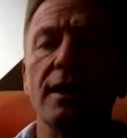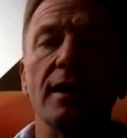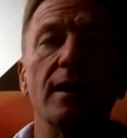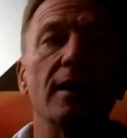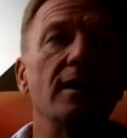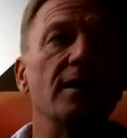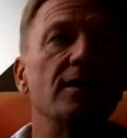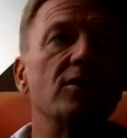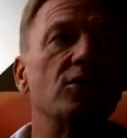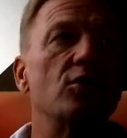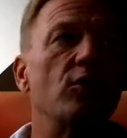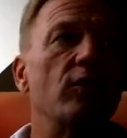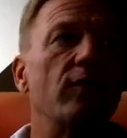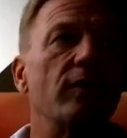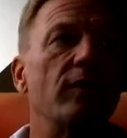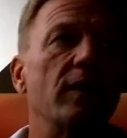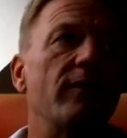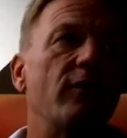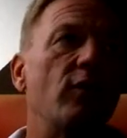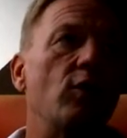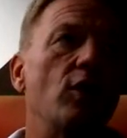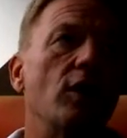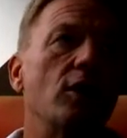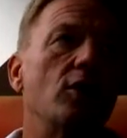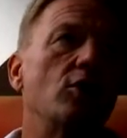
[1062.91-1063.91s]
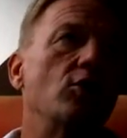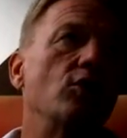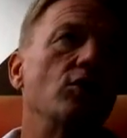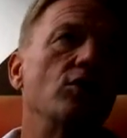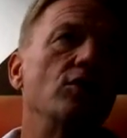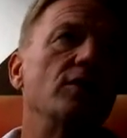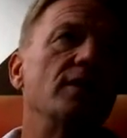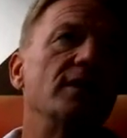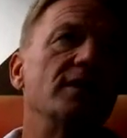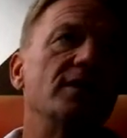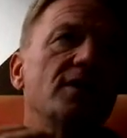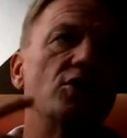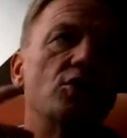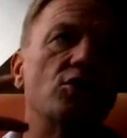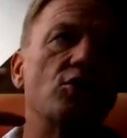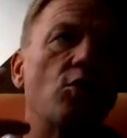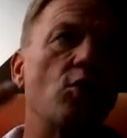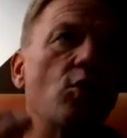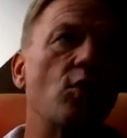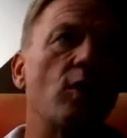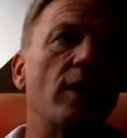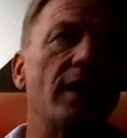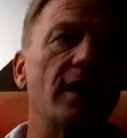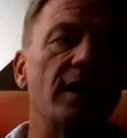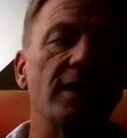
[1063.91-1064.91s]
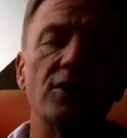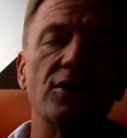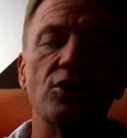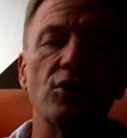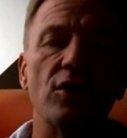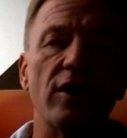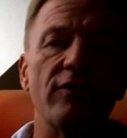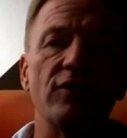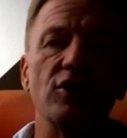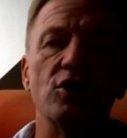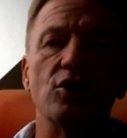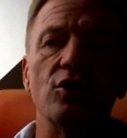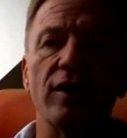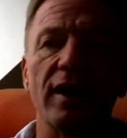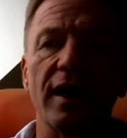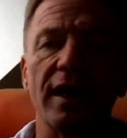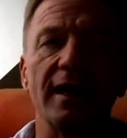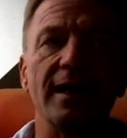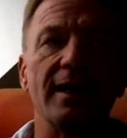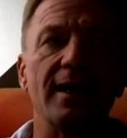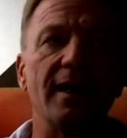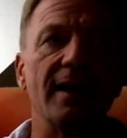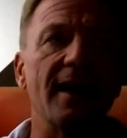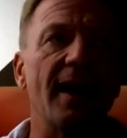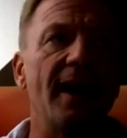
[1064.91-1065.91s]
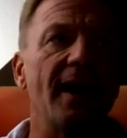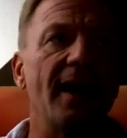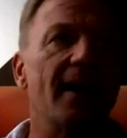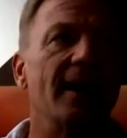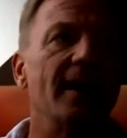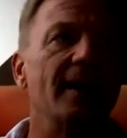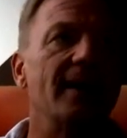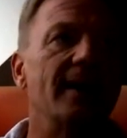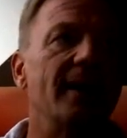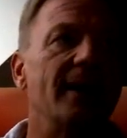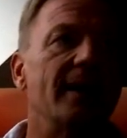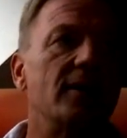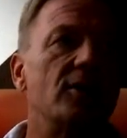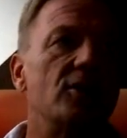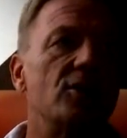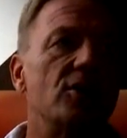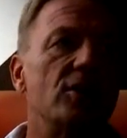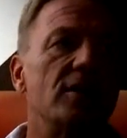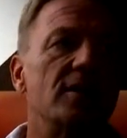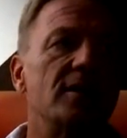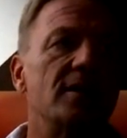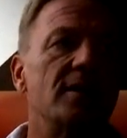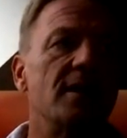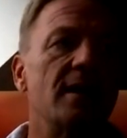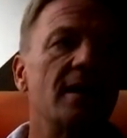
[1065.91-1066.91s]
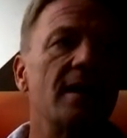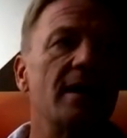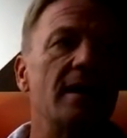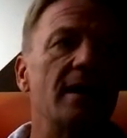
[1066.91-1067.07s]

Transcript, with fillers: yeah, so we worked on the S O A, service-oriented architectures.